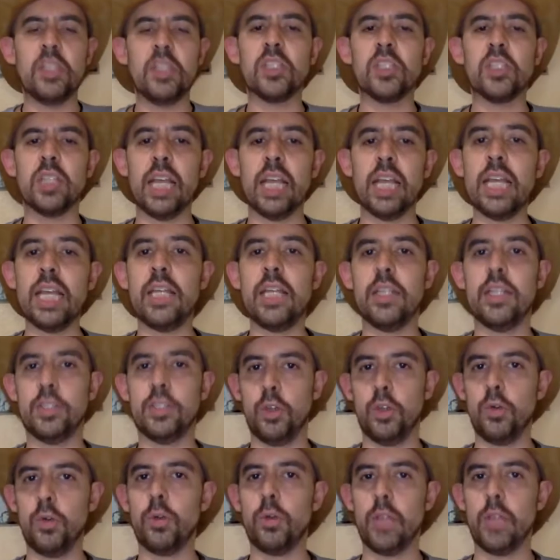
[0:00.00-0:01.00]
lady, this
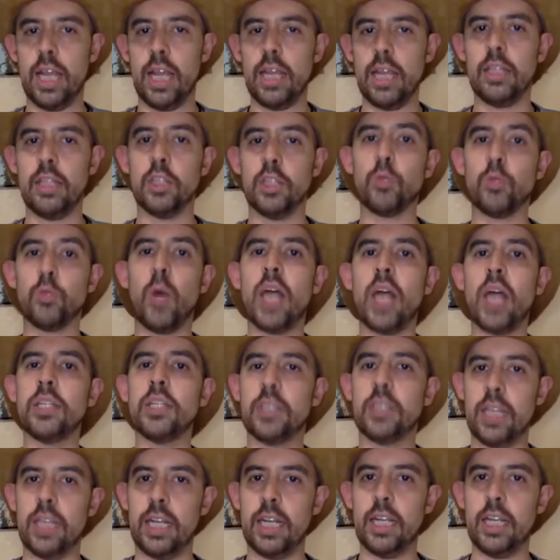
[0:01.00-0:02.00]
older lady, this wise
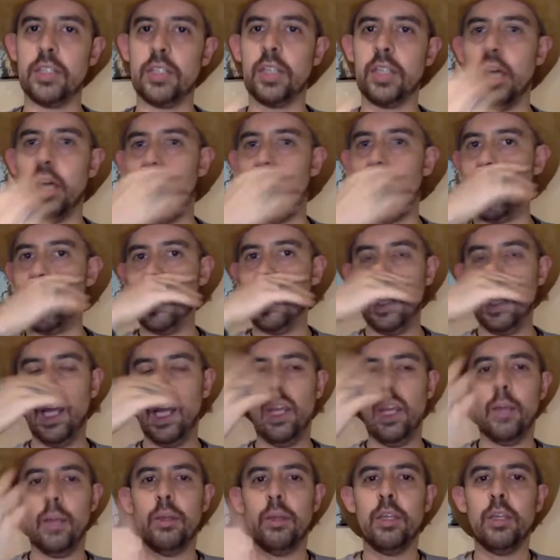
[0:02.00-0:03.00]
lady said,
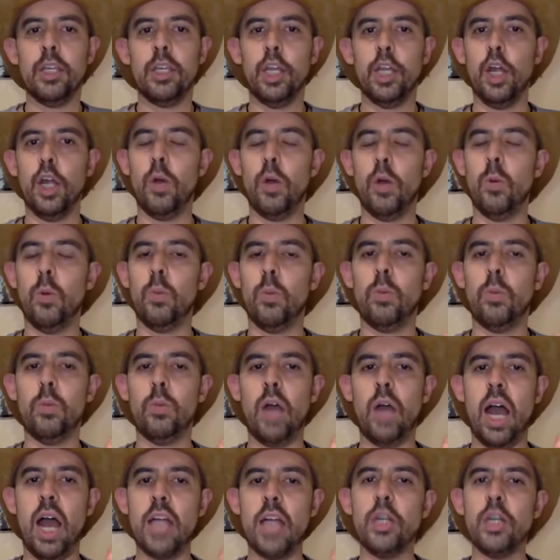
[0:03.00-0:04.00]
you know,
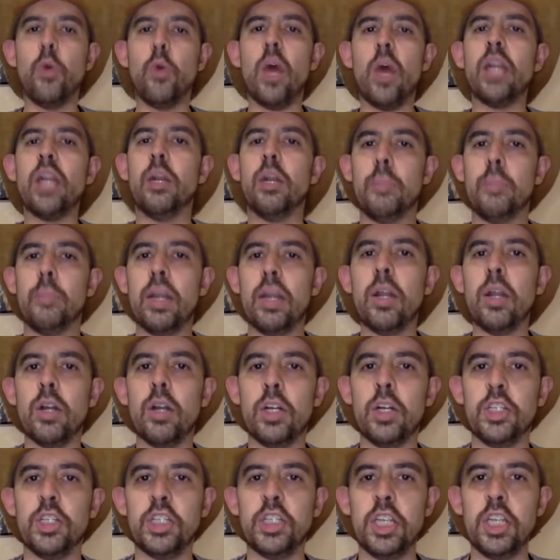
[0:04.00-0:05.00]
I know why your
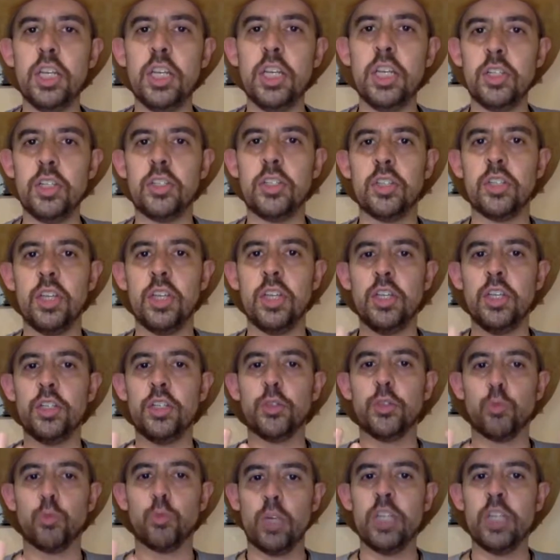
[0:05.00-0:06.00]
marriage is
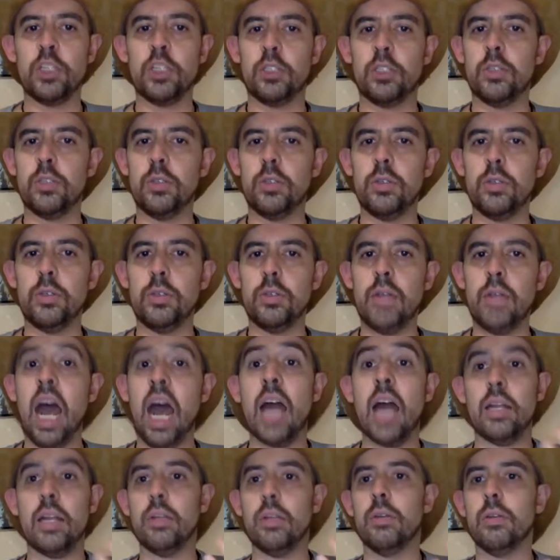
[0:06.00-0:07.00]

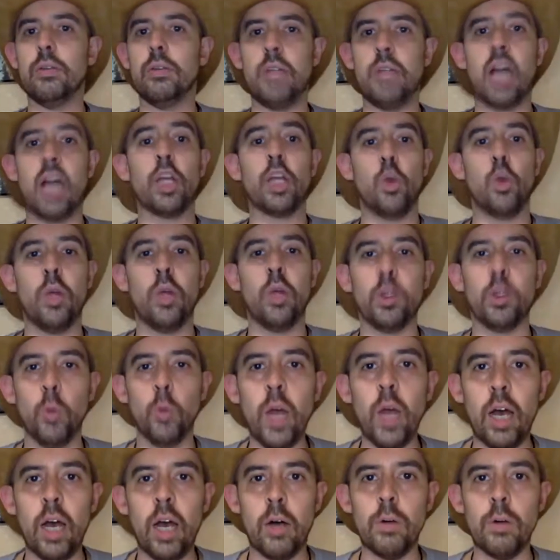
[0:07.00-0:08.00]
not going
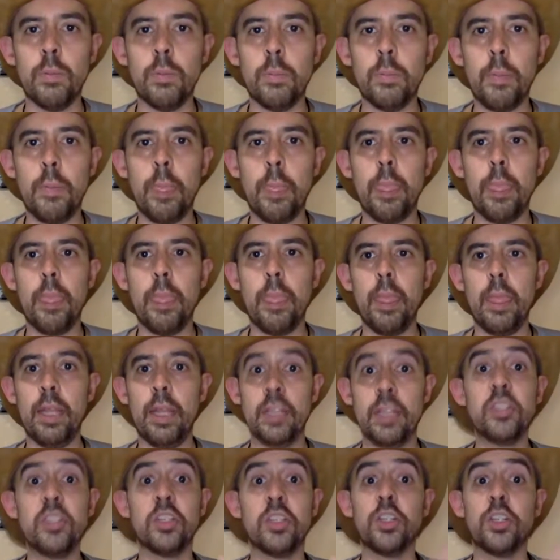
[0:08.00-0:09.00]
well. And
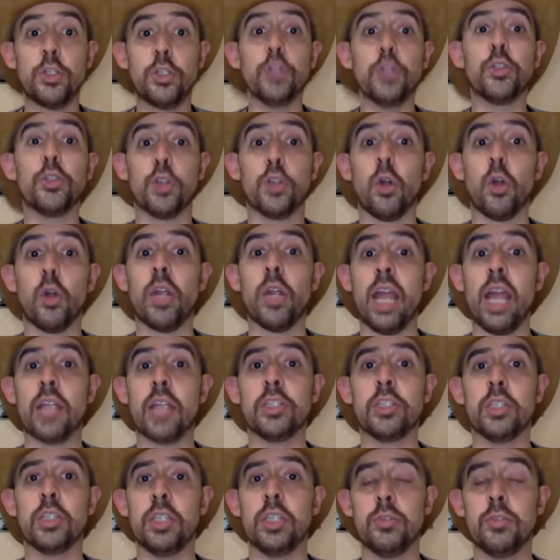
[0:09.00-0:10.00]
this is a true story,
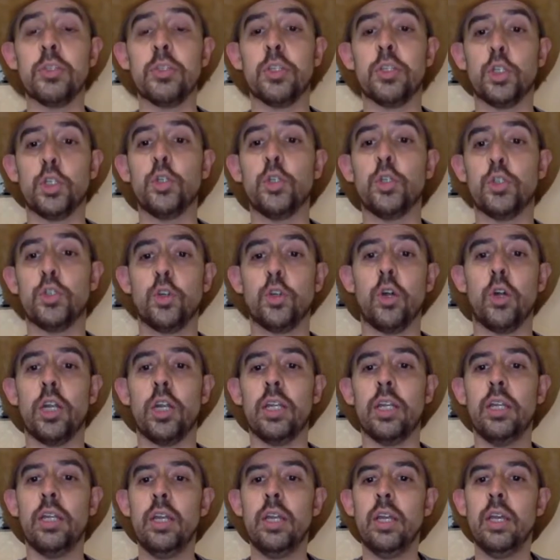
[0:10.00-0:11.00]
actually. It was a true
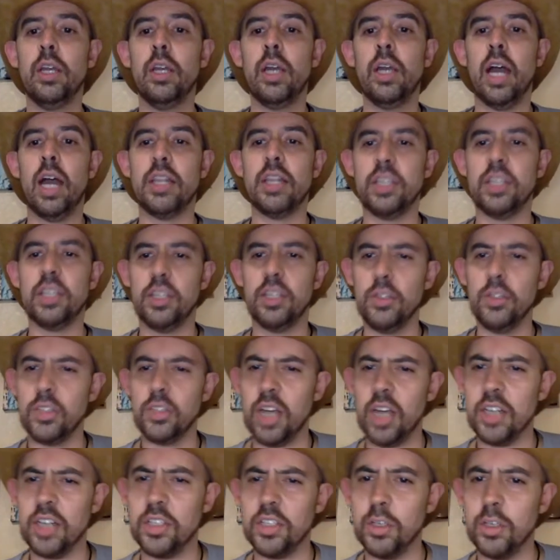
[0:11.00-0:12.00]
story. I think you
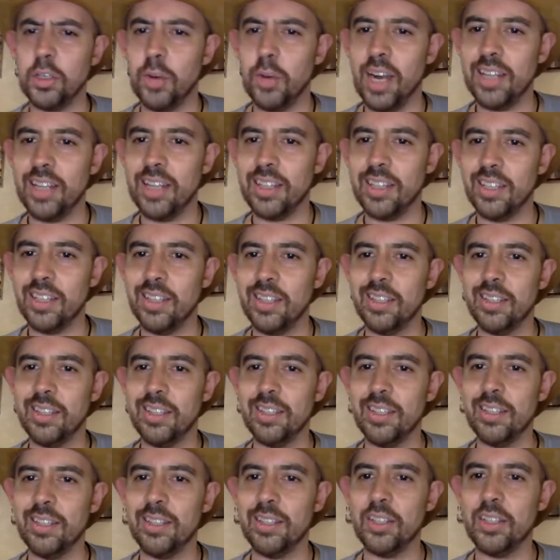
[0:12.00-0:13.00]
saw it too, right?
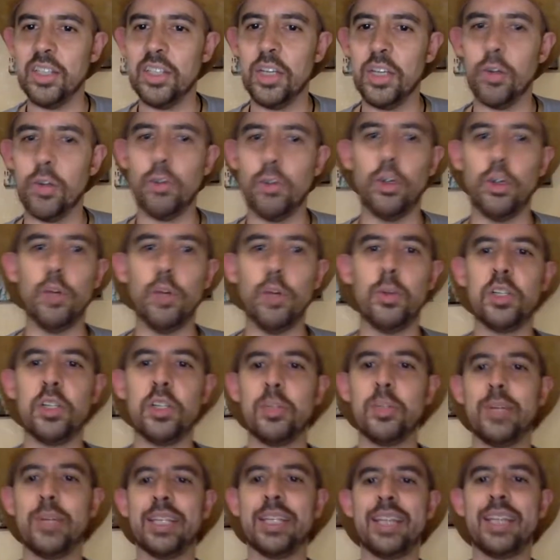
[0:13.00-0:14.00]
The Secret Room or
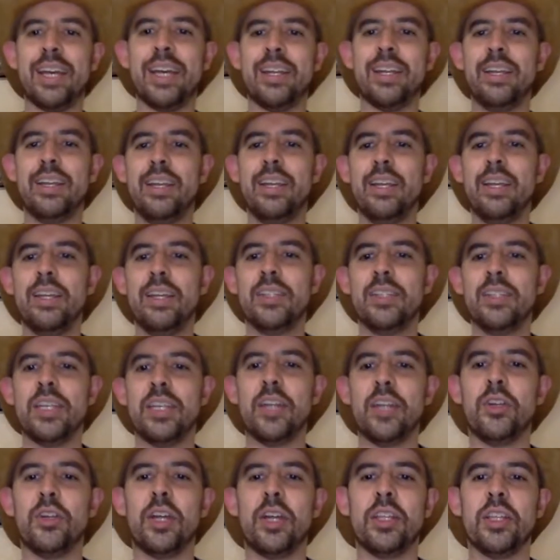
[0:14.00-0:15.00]
something like that.
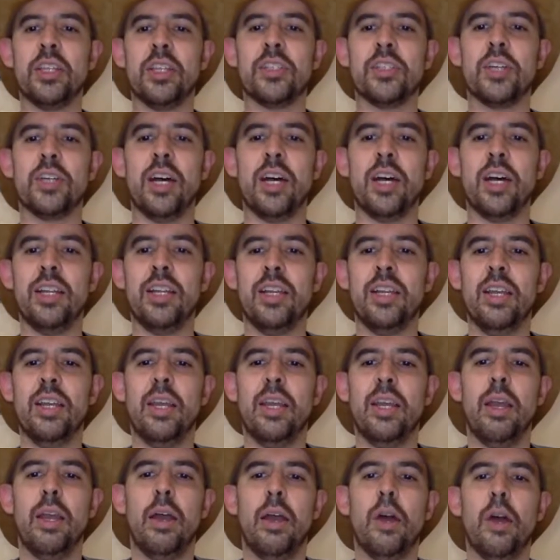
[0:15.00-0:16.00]
Sandra, I think, saw it.
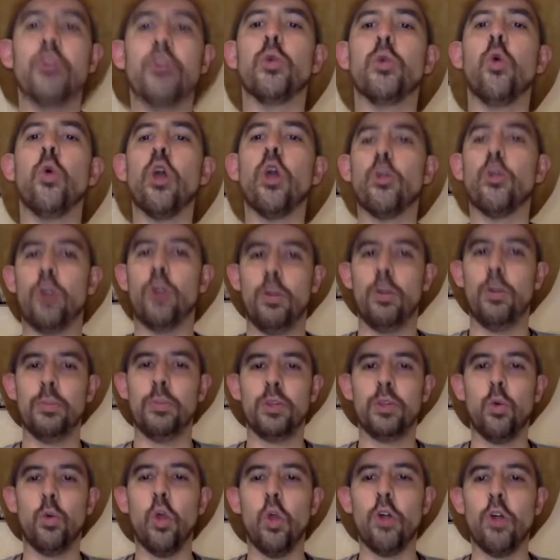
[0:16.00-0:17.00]
Oh, The War Room.
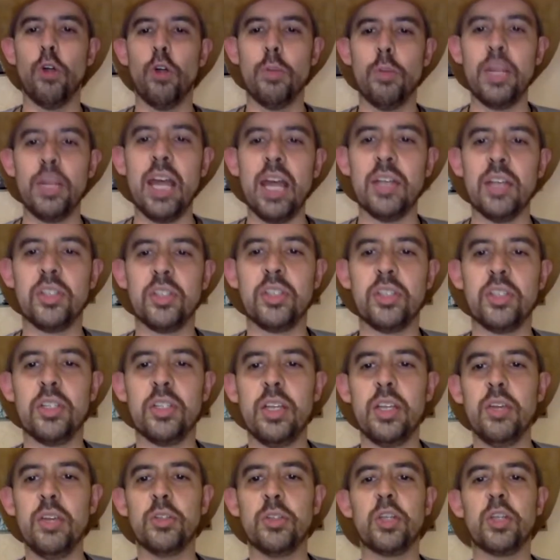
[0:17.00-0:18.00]
The War Room, yes.
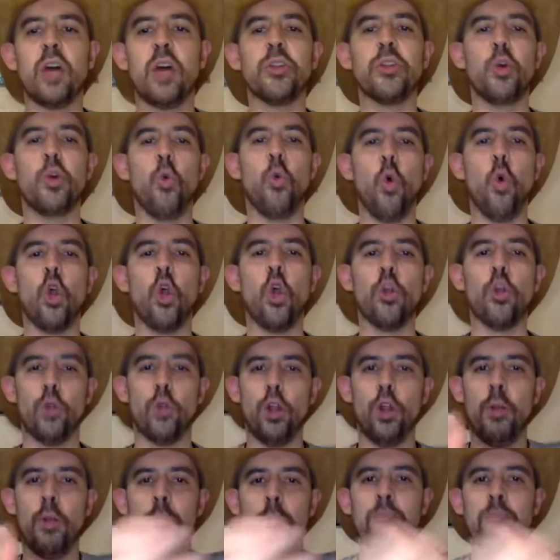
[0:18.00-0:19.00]
It was called The War
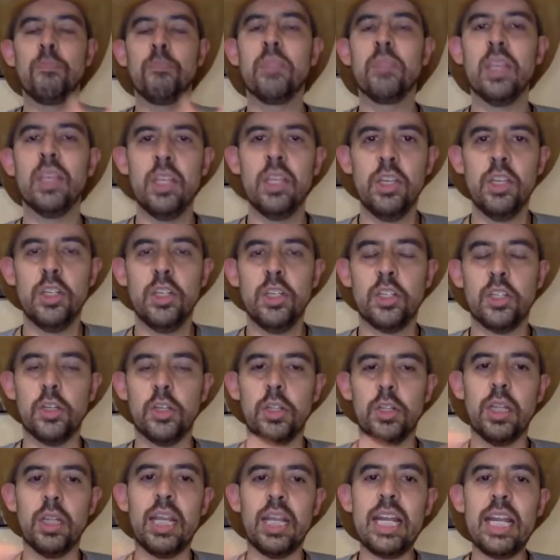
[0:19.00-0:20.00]
Room. So
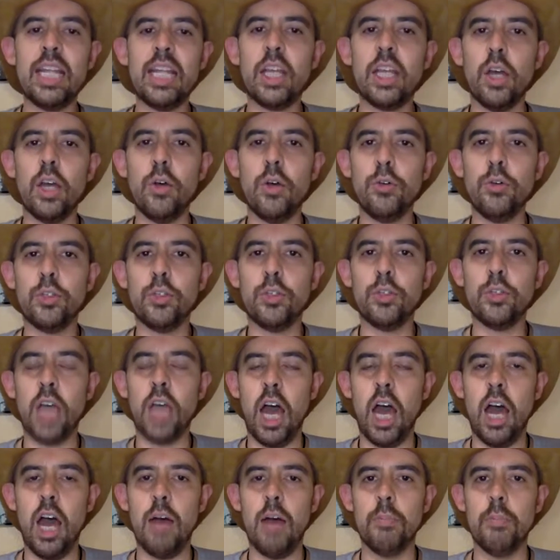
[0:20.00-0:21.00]
the lady goes,
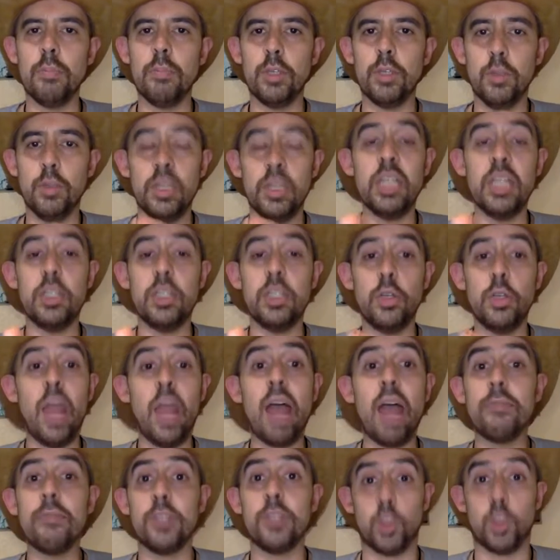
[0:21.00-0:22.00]
you
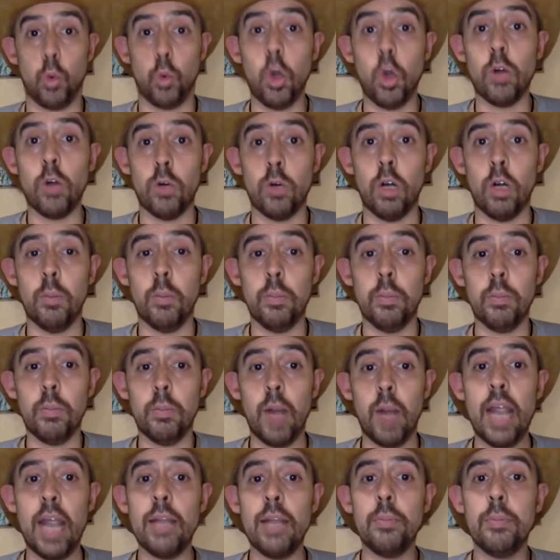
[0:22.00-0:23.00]
have this war room,
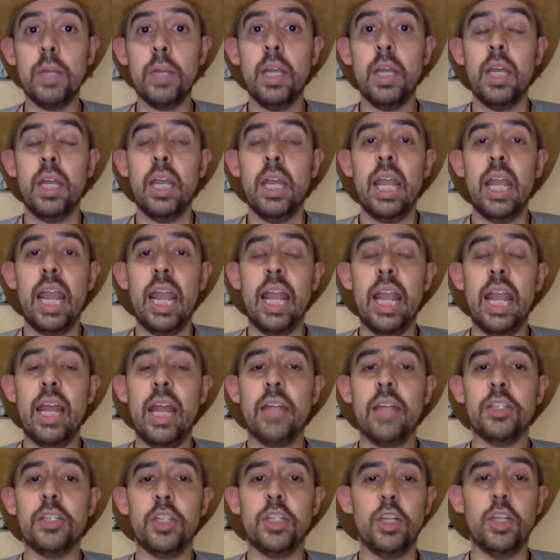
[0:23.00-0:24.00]
right?
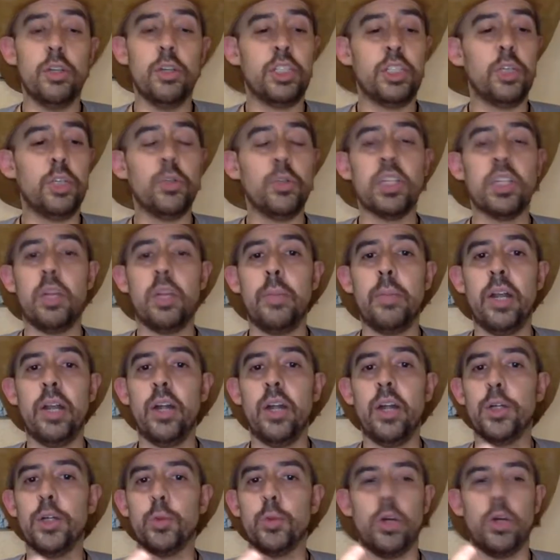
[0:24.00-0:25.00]
And, you know, she was in a
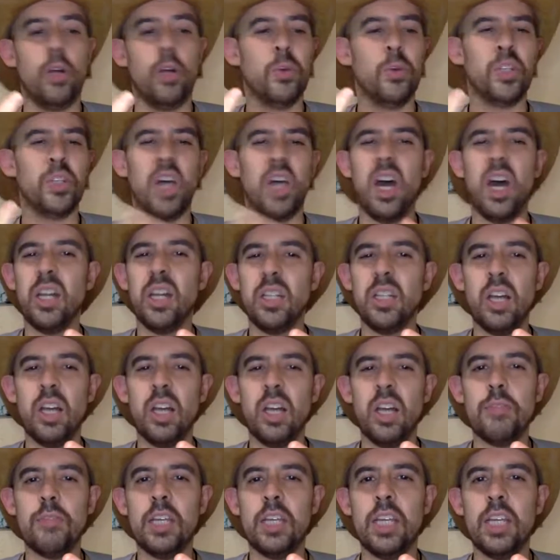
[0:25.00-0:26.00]
marriage where it was
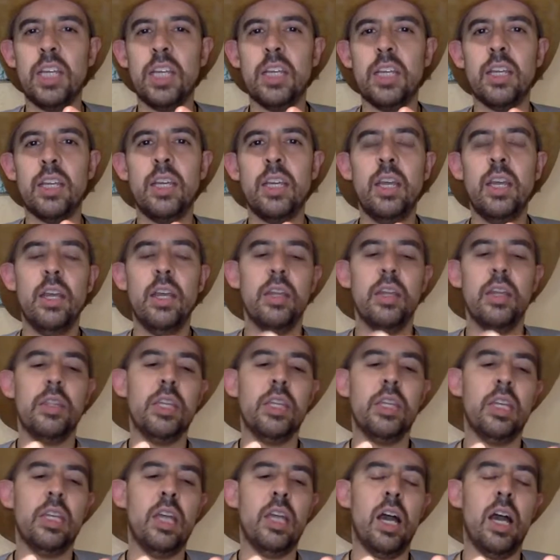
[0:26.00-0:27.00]
unloving.
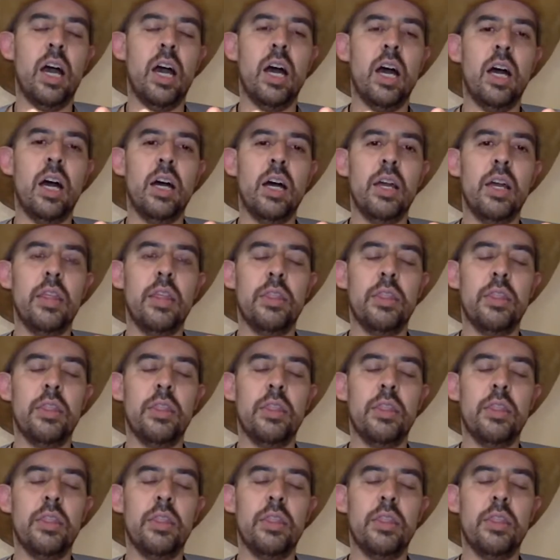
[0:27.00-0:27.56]
The